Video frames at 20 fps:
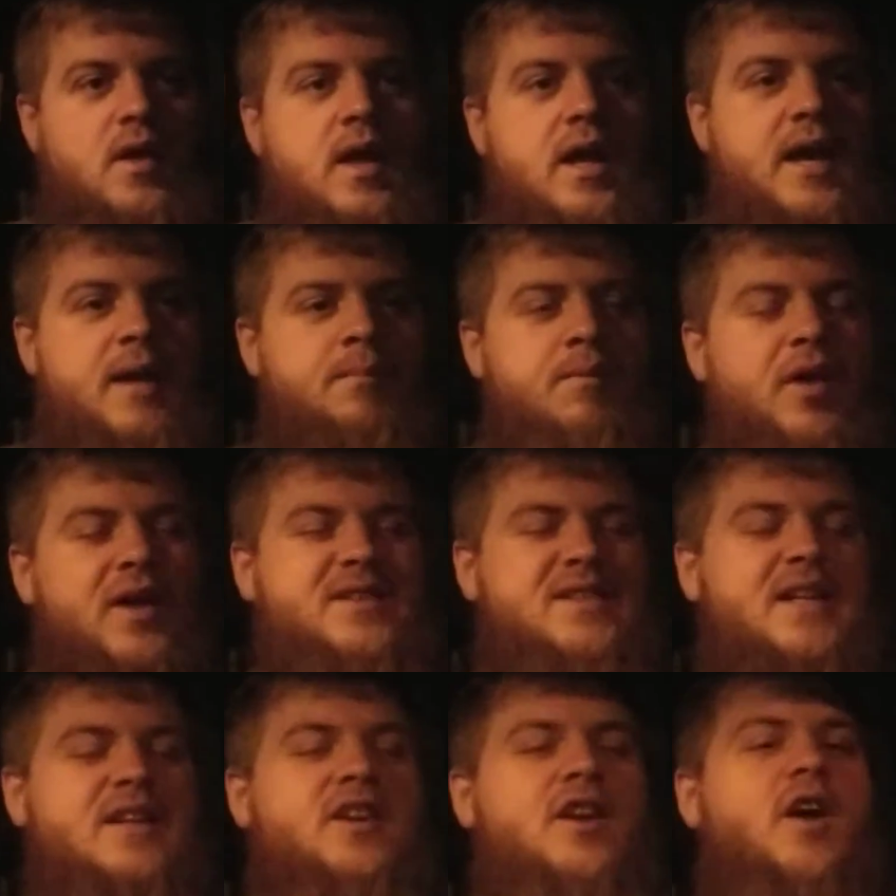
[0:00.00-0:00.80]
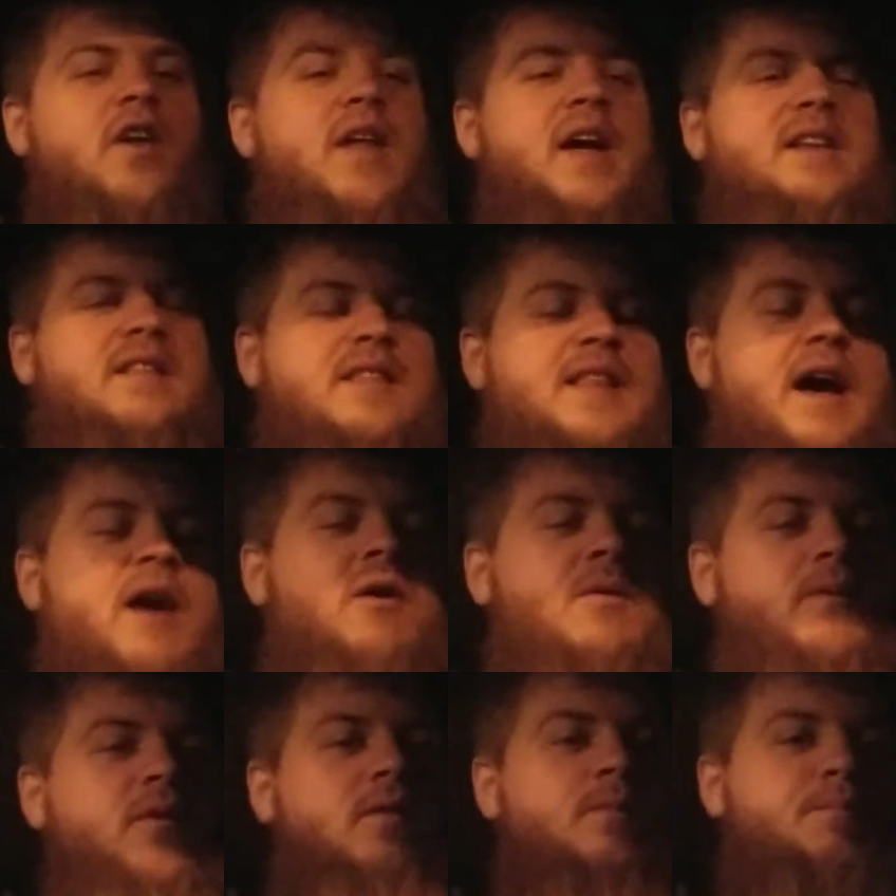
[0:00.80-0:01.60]
And plus, you know, that
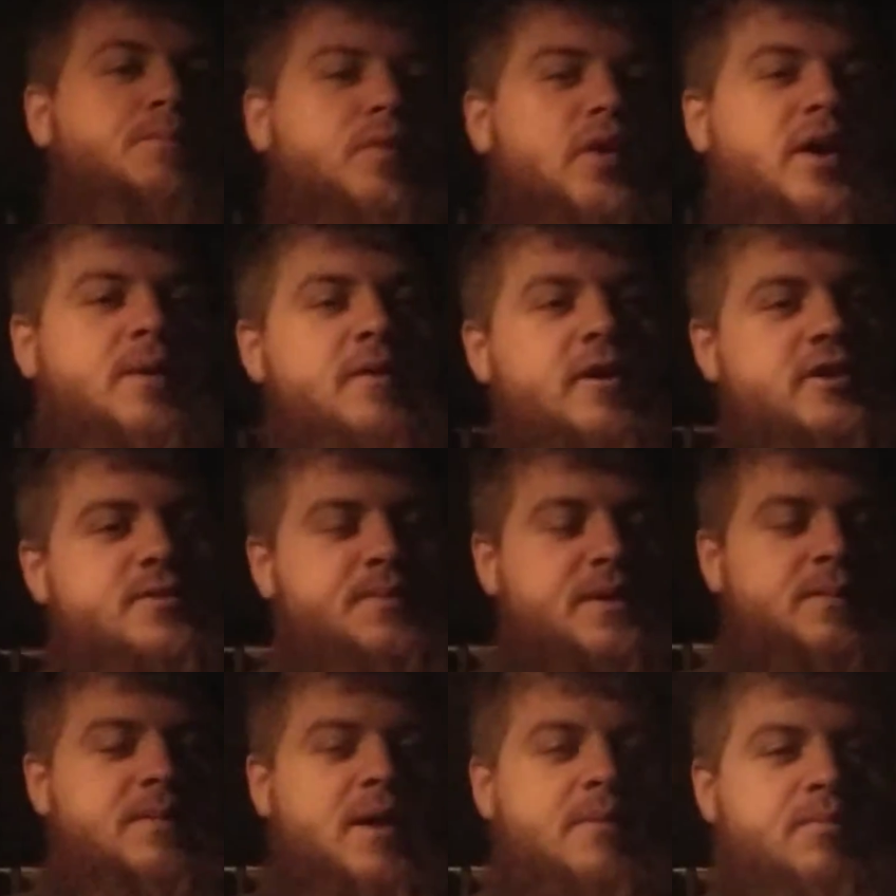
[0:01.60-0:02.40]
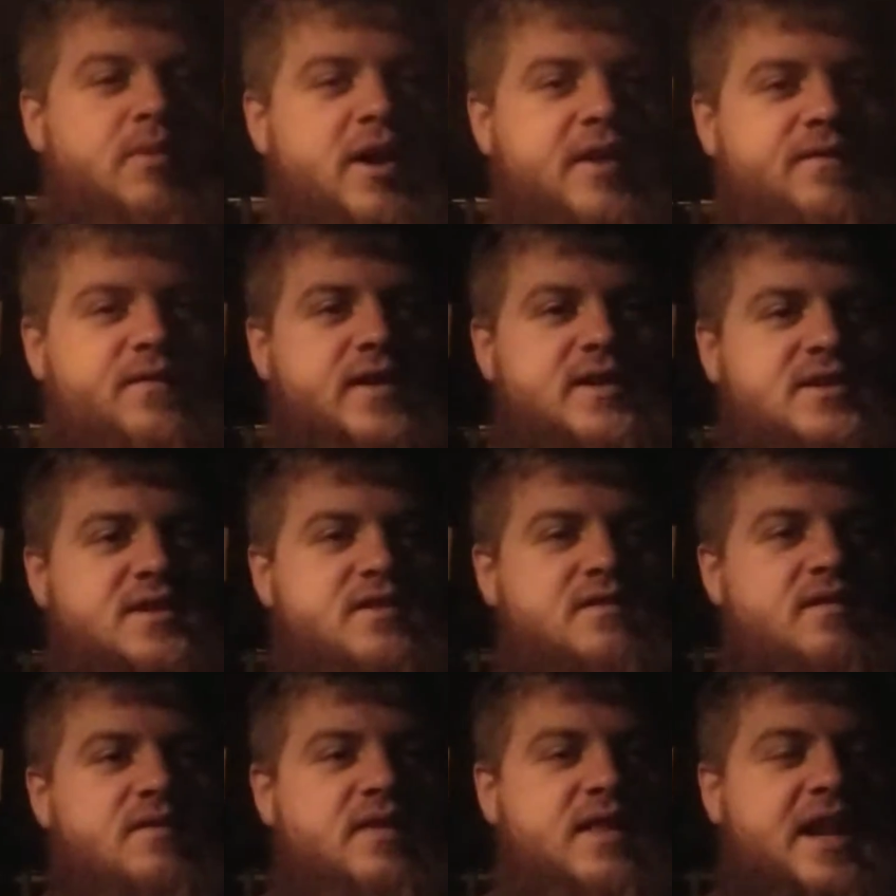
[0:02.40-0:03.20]
would pretty much be my breakfast
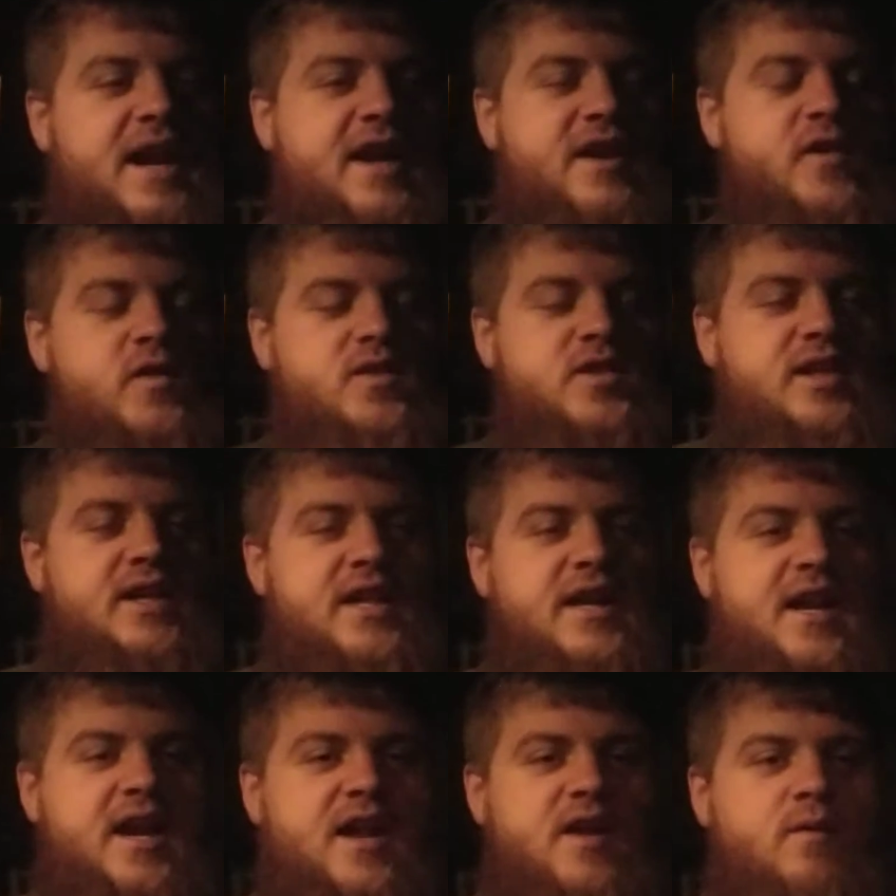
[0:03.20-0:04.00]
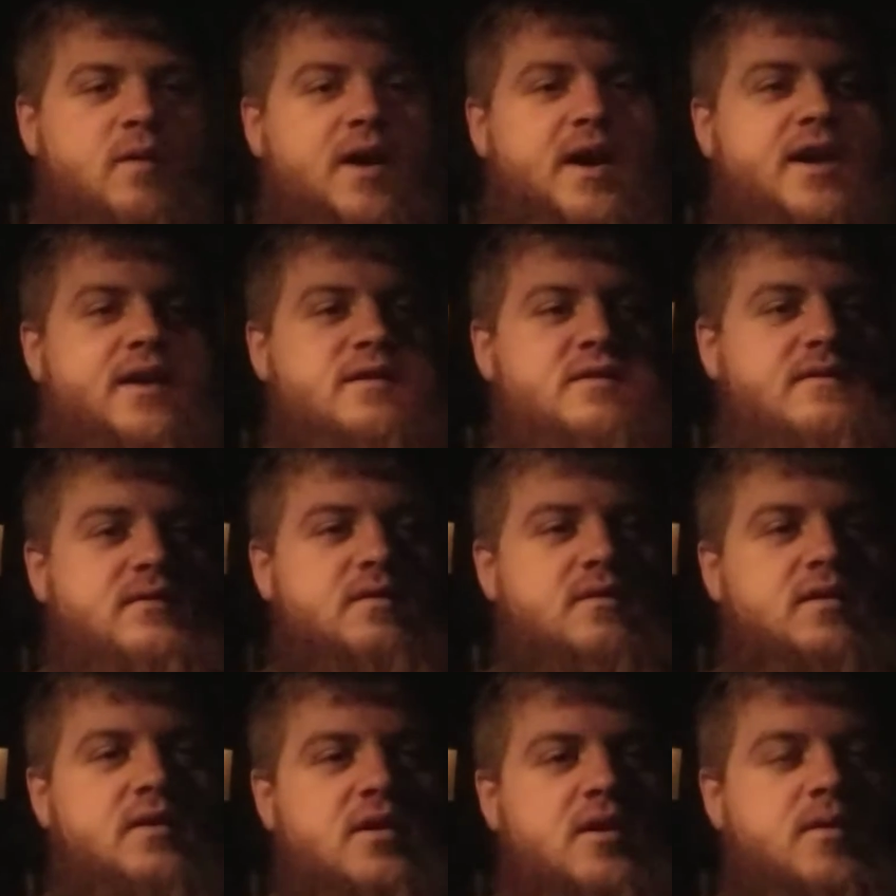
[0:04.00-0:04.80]
that I used to eat anyway.
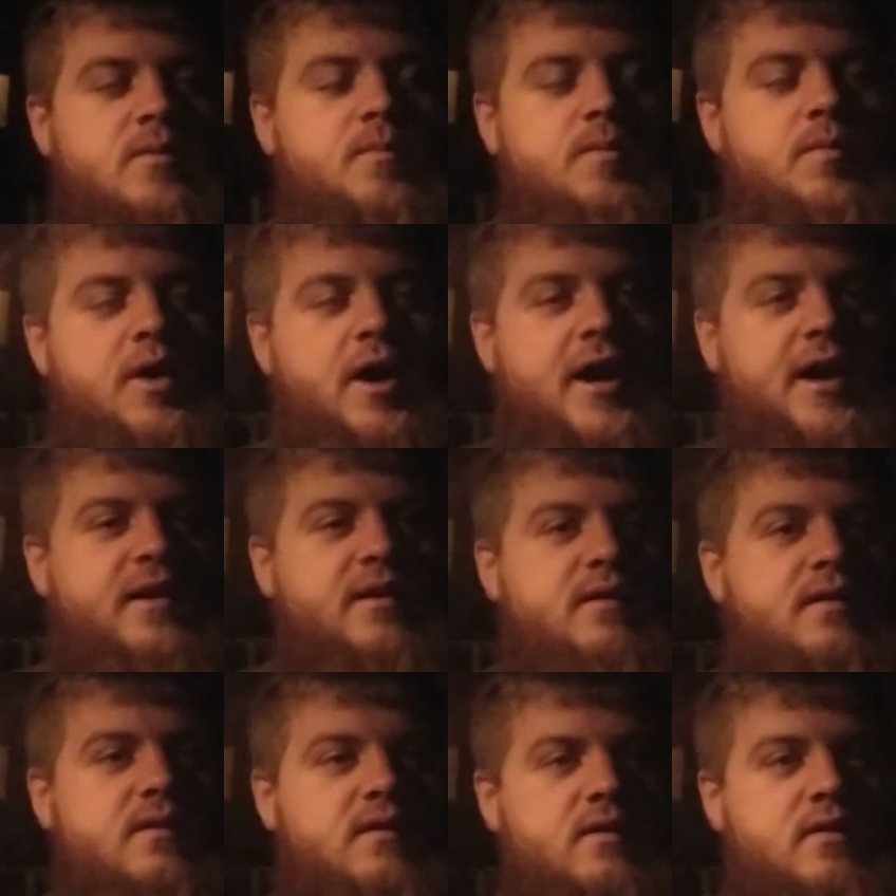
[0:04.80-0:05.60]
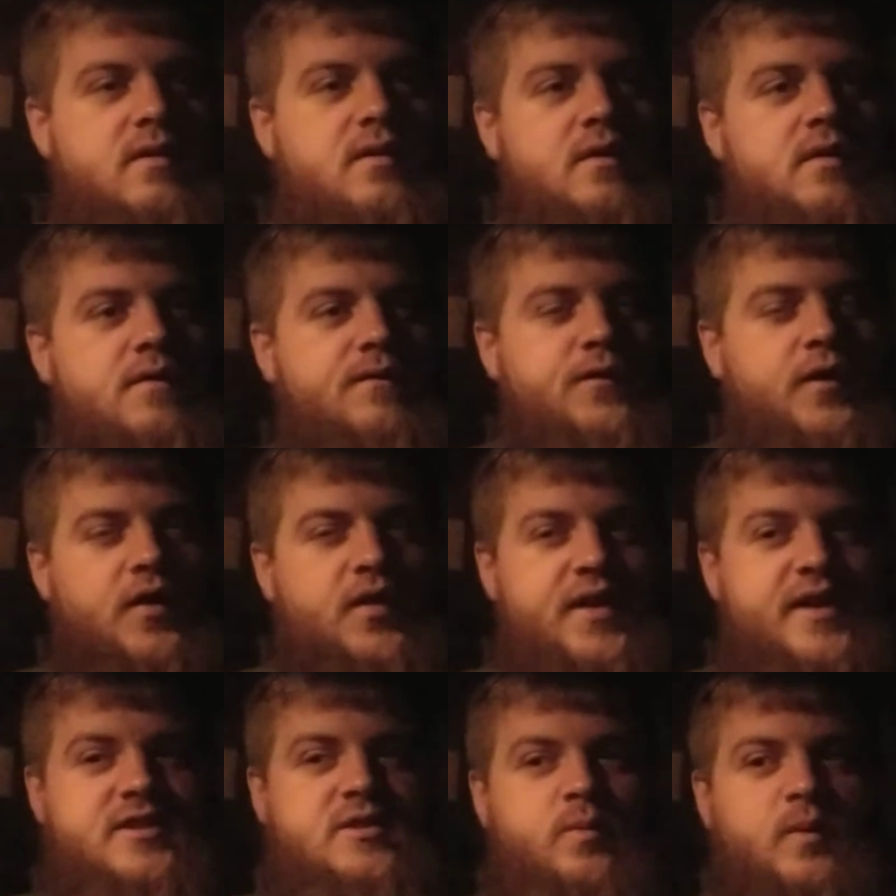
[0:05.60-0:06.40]
But for
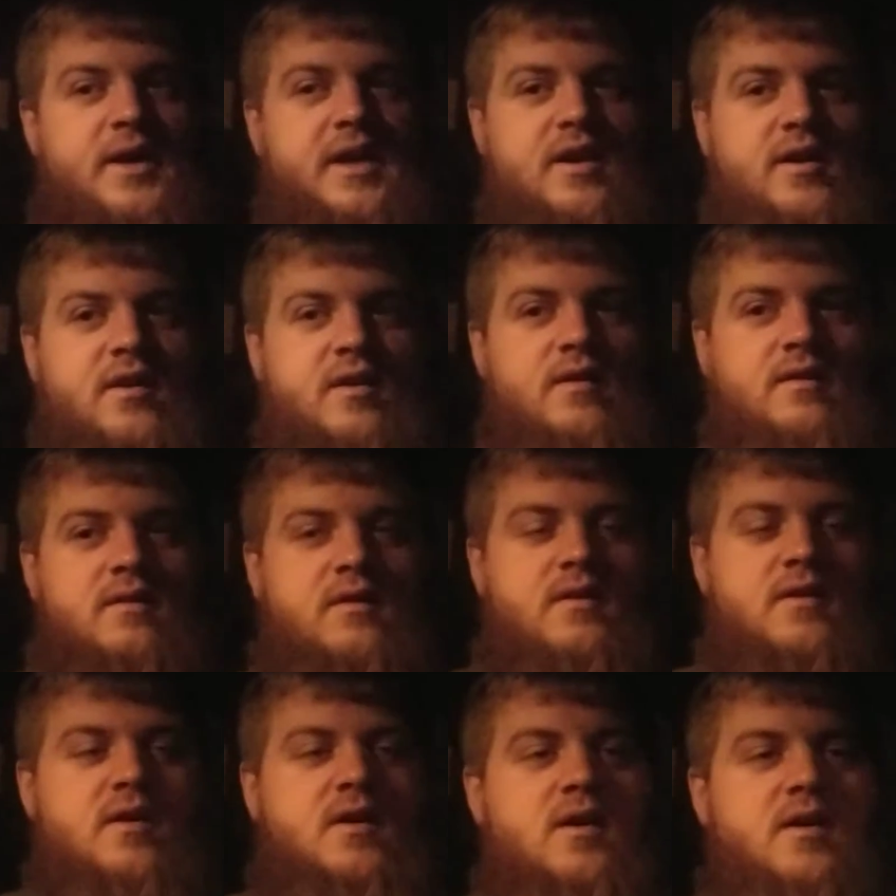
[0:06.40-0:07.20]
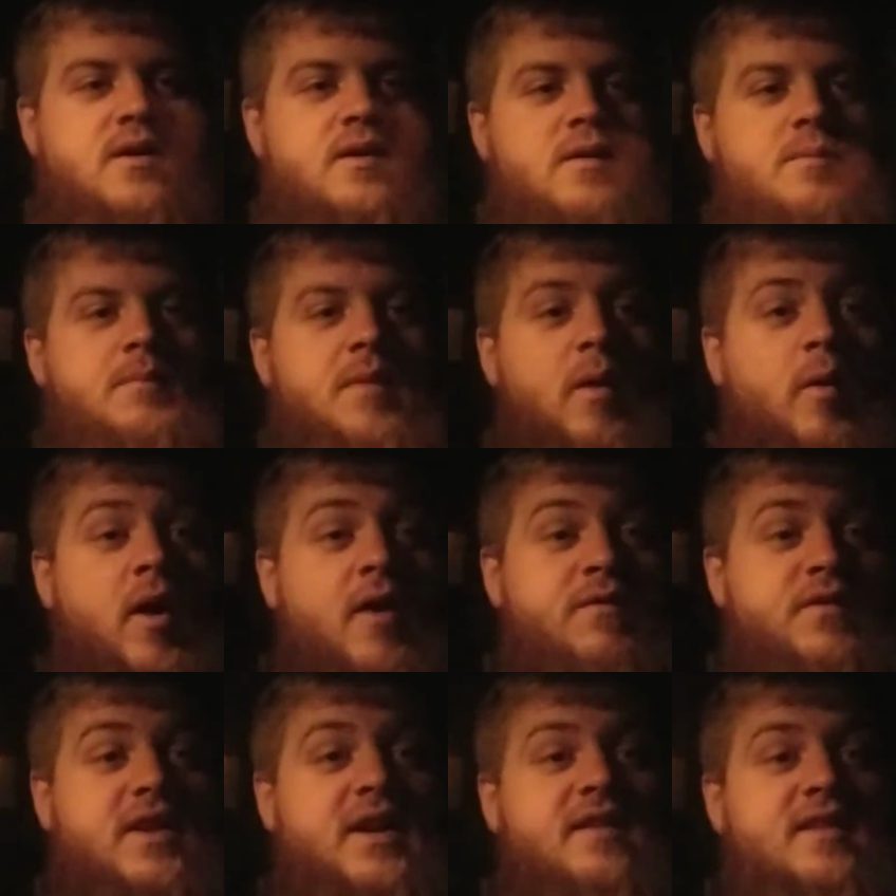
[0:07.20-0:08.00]
this week, my
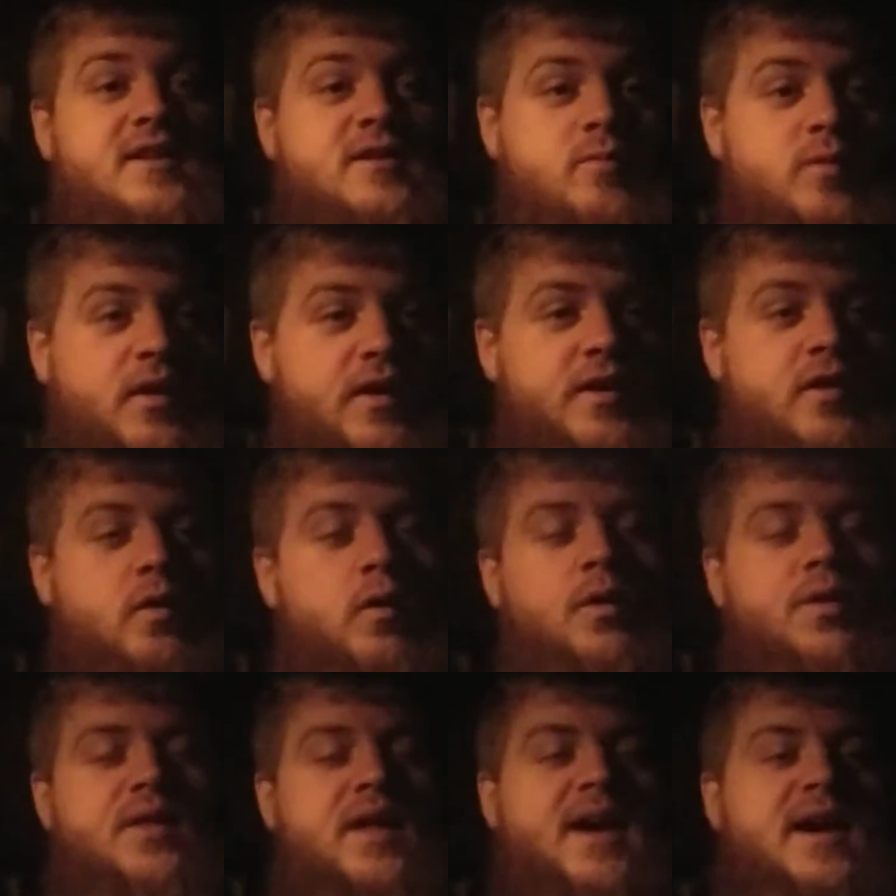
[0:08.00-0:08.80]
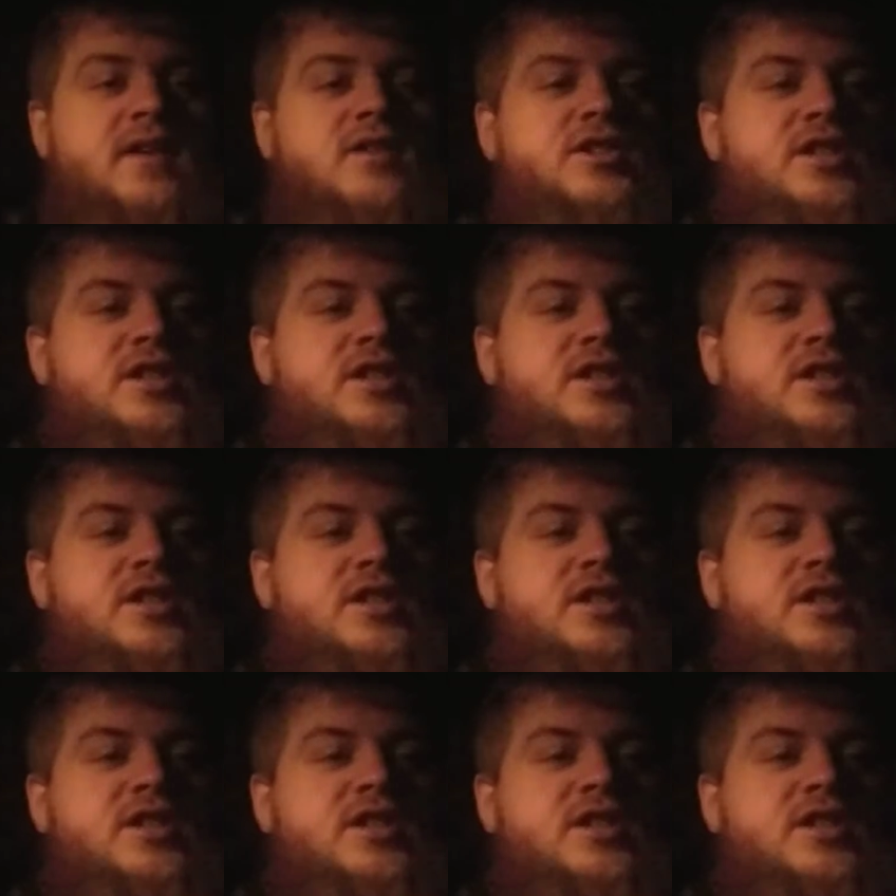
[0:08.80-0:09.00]
wife did this really cool thing.